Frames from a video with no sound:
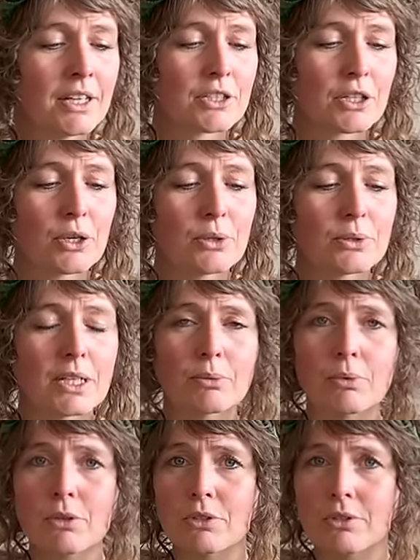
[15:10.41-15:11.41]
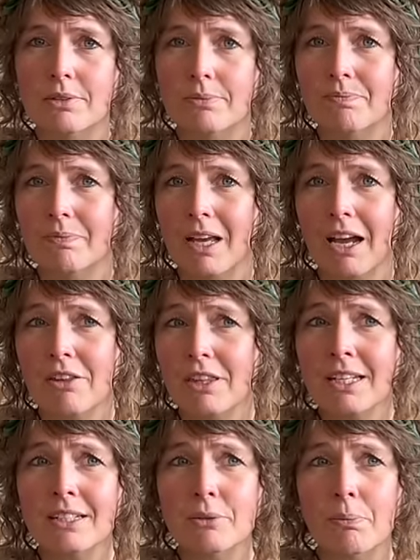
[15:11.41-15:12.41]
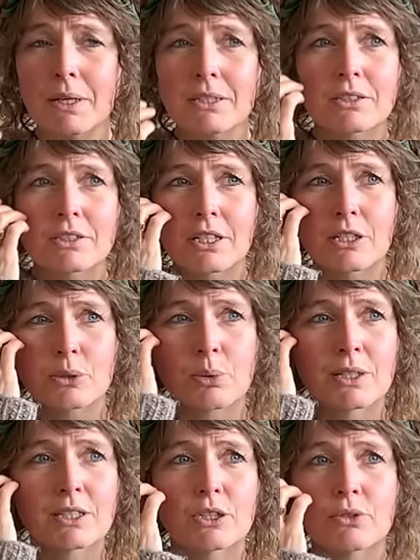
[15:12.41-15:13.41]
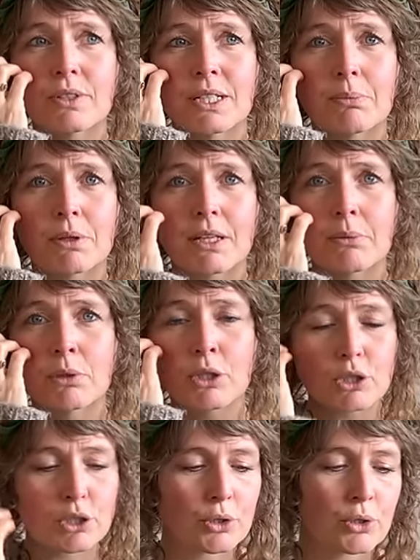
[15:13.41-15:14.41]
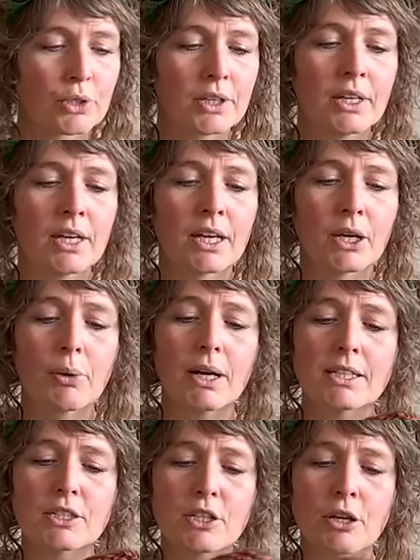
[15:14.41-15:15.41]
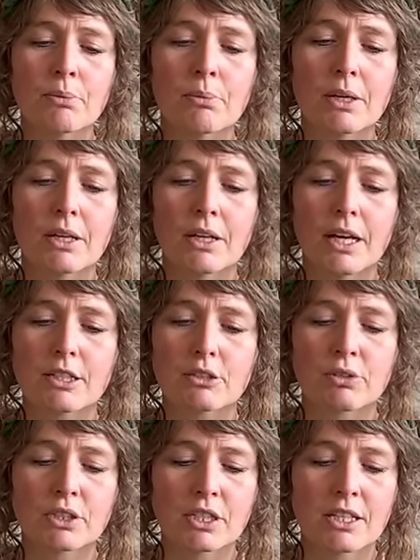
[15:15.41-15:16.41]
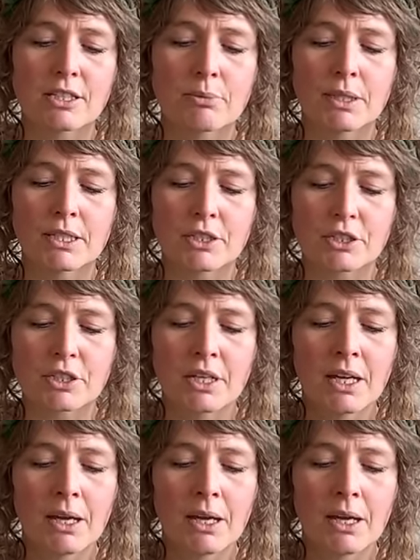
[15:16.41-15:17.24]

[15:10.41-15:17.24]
So that was, I think the pattern says 23, but I'm not sure, quite some extra centimeters.